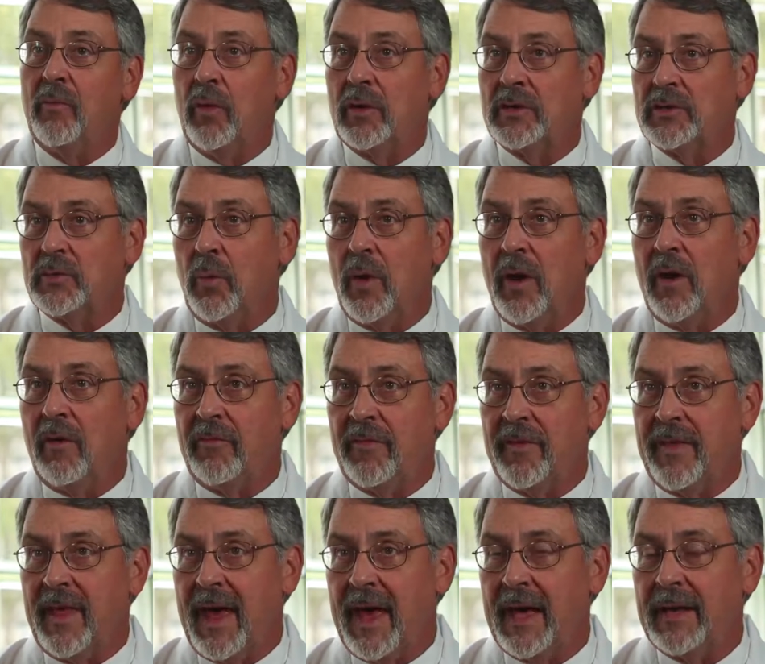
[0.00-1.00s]
works well for
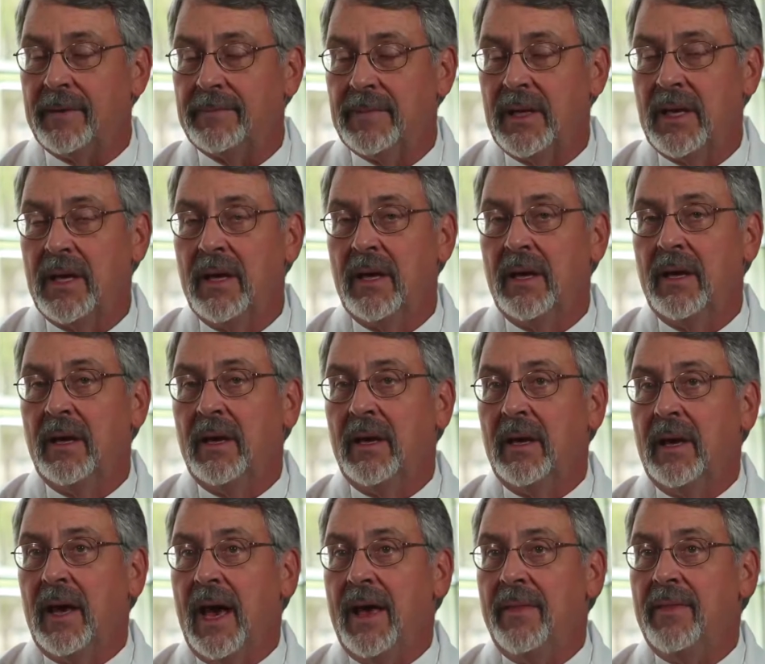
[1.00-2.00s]
that.
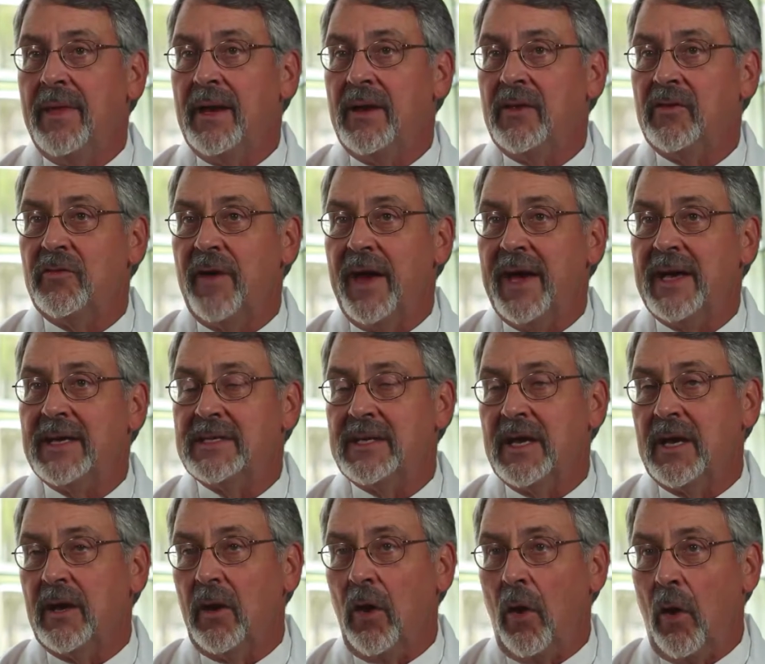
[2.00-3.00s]
And then as veins
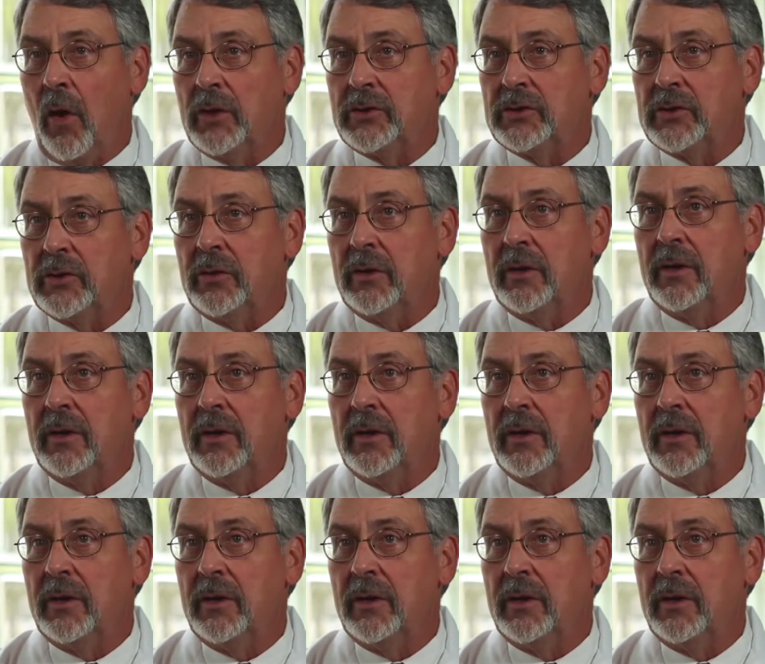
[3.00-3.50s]
get larger,